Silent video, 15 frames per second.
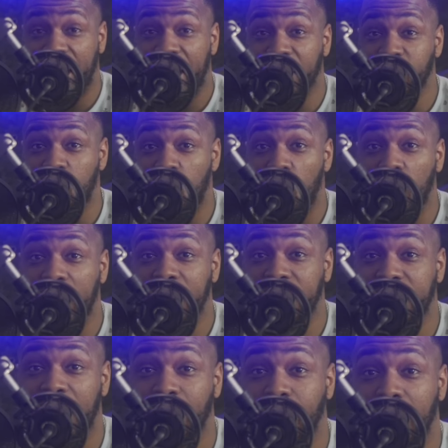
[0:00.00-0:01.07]
as hard as
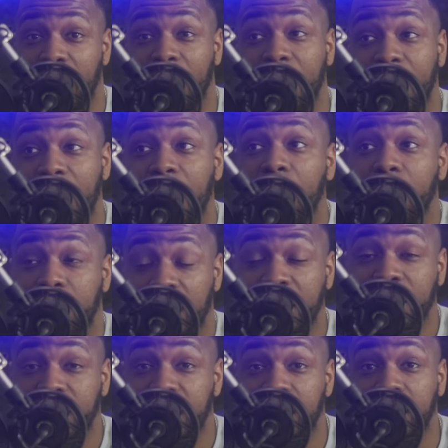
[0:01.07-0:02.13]
they play, this
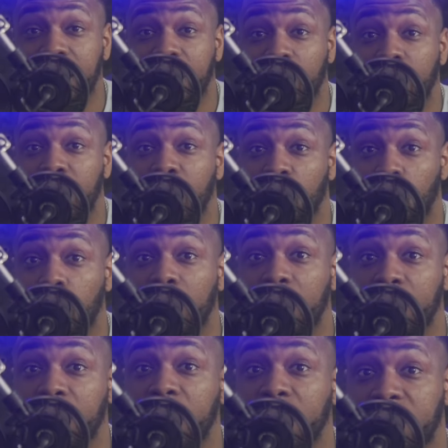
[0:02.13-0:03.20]
team could be a really
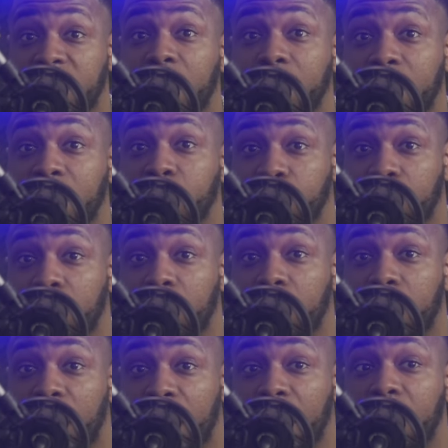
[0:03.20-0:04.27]
good team this year.
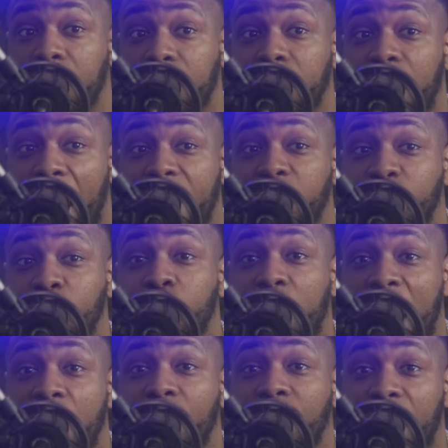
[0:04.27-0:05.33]
And I do
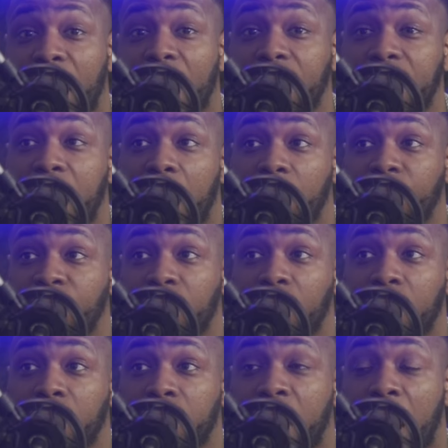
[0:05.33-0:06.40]
have a lot of conf-
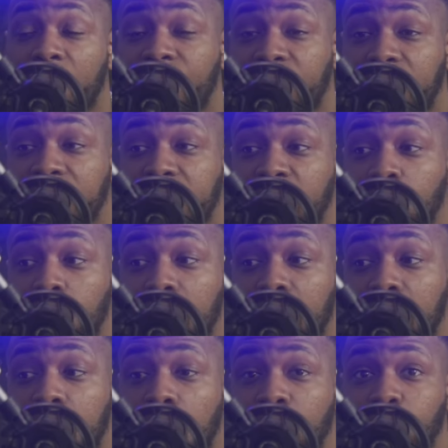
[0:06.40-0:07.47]
uh, confidence in what
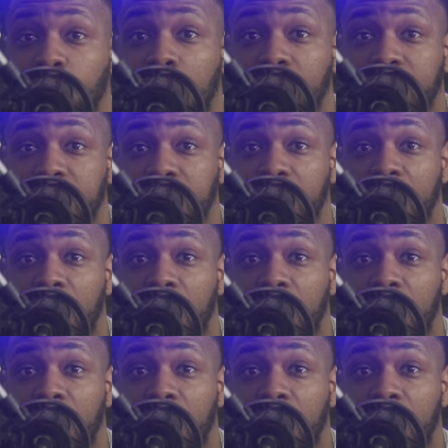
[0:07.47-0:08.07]
Coach Wilson